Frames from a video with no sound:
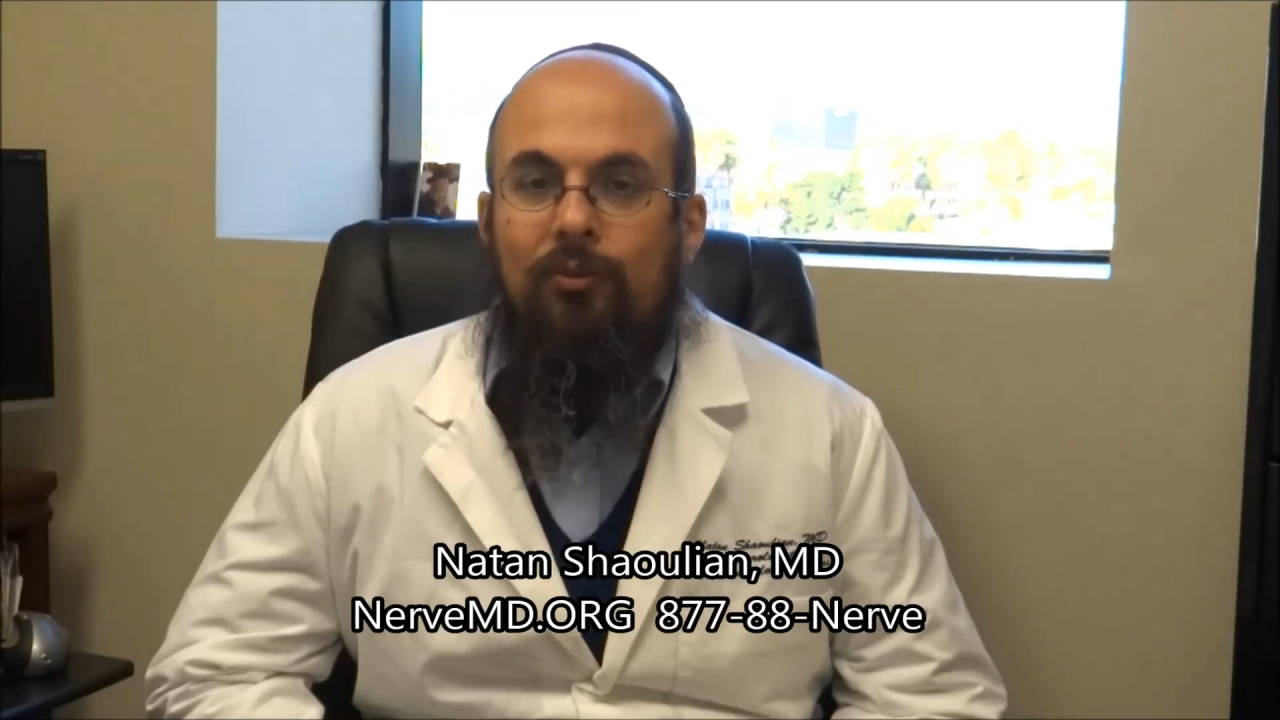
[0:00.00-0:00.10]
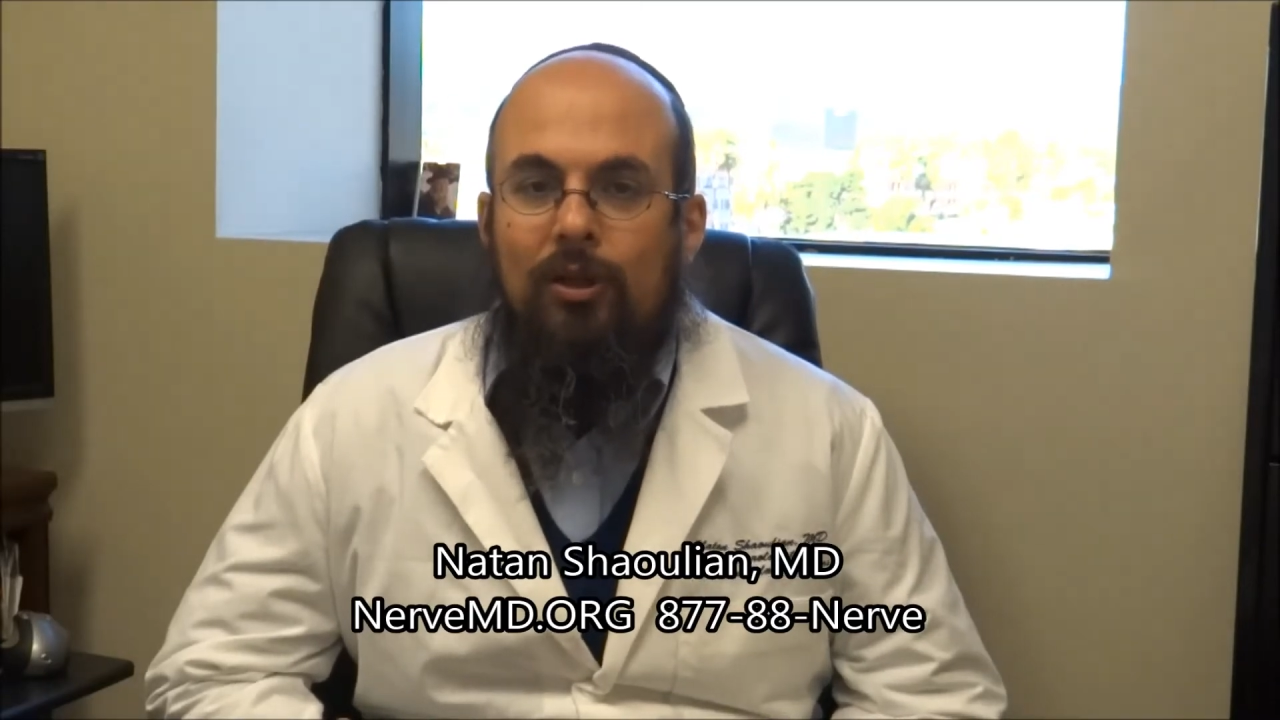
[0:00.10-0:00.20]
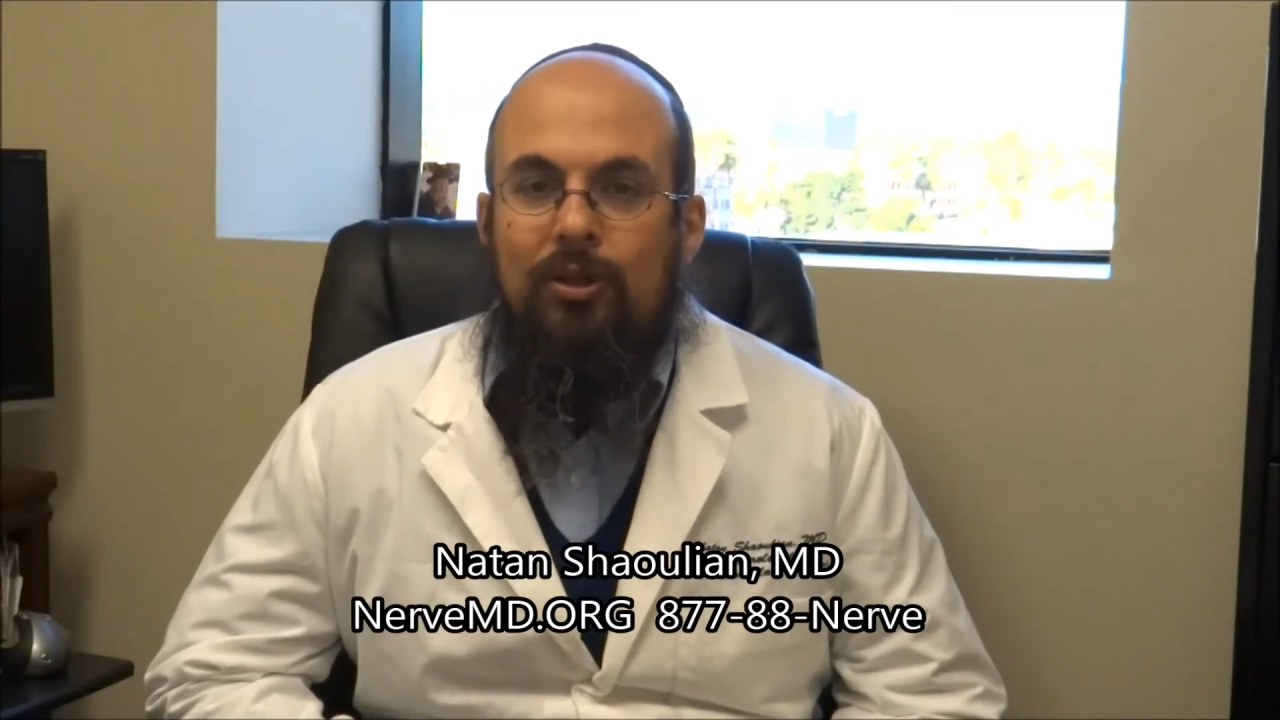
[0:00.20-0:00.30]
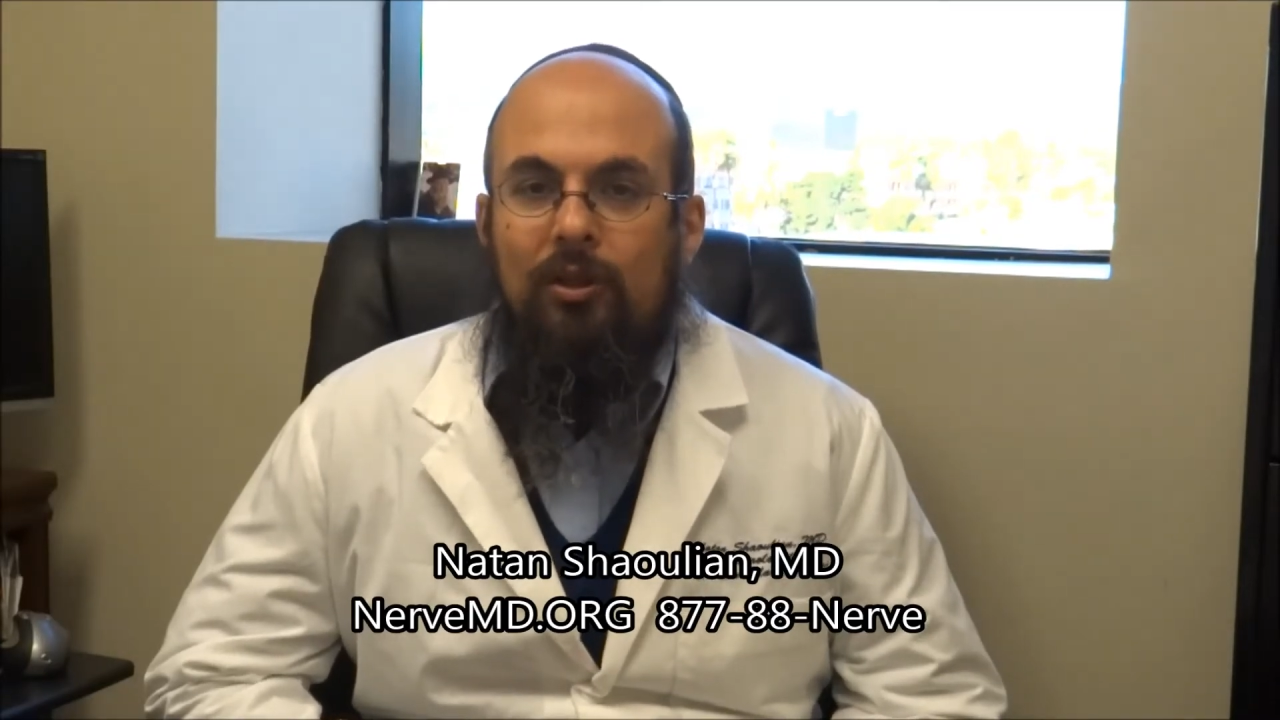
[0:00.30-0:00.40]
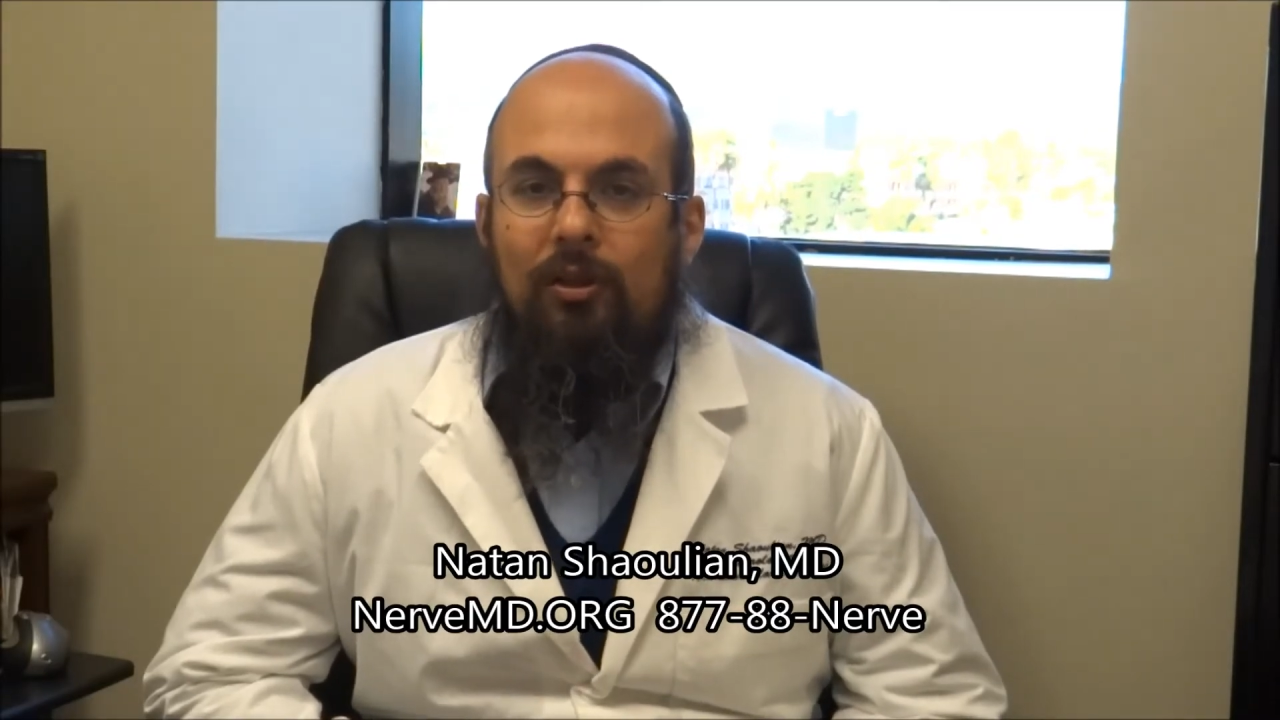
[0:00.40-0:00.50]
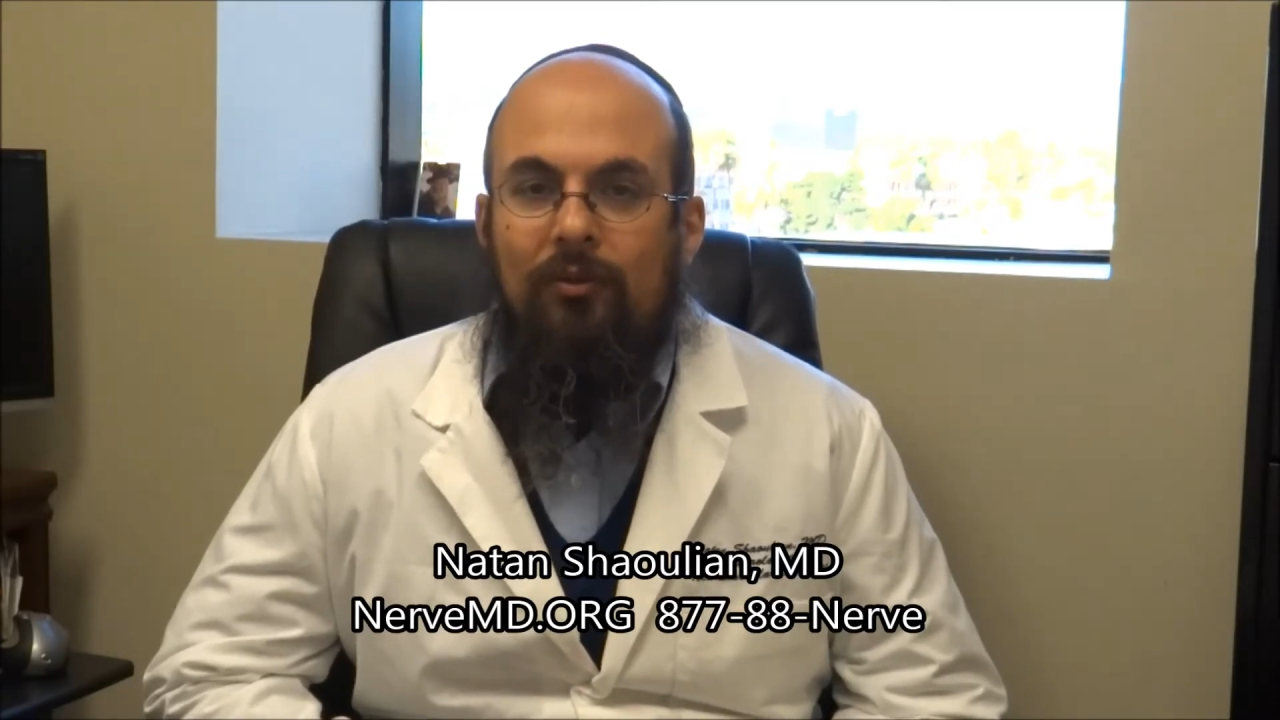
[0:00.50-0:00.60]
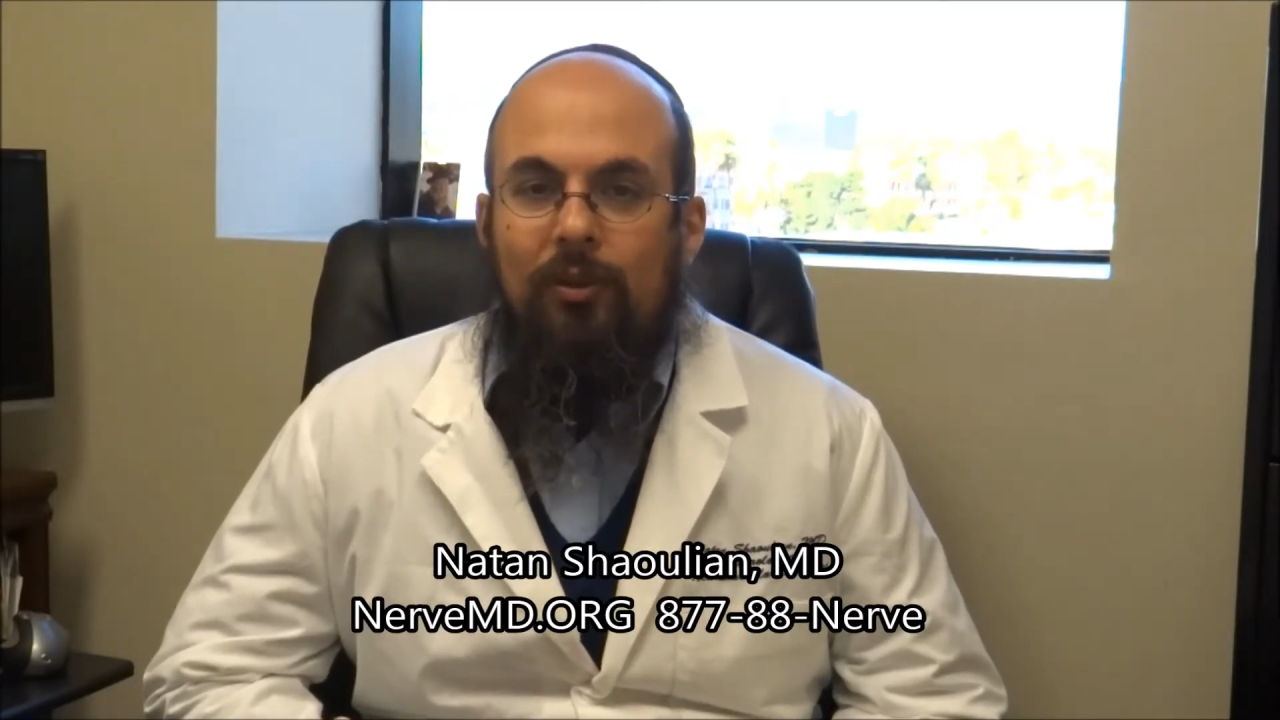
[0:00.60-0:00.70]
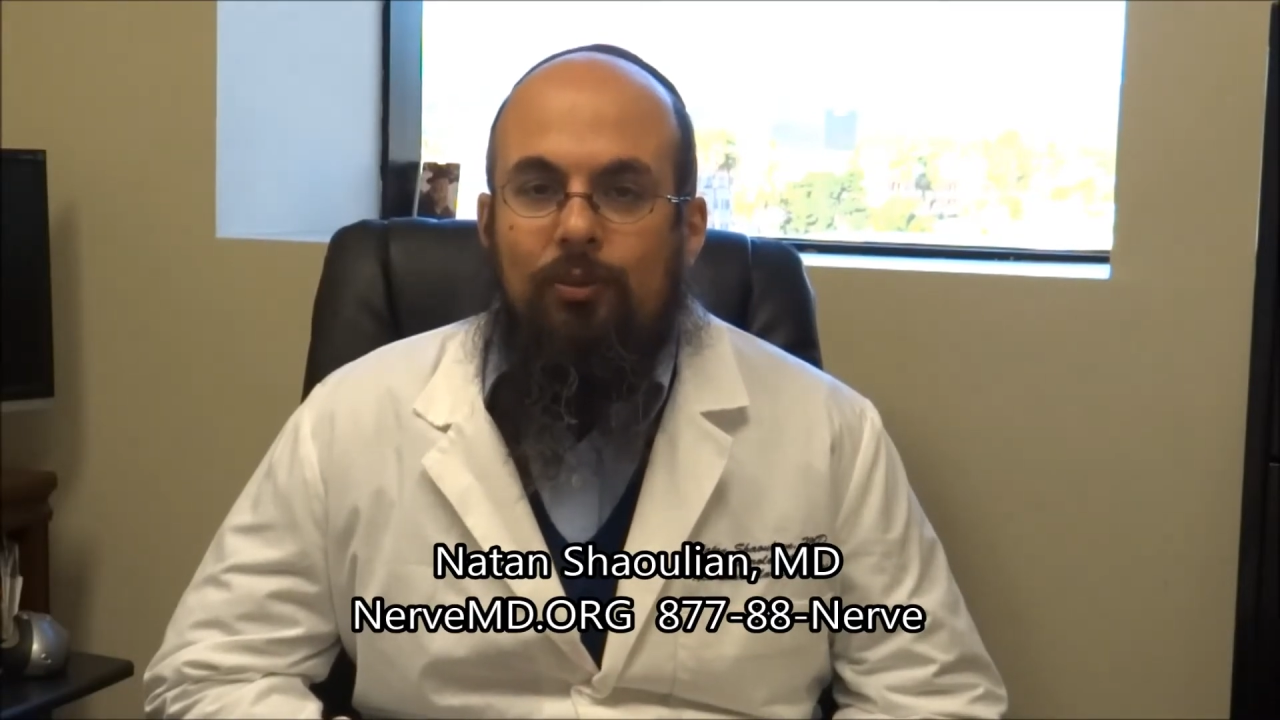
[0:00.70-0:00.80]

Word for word: function of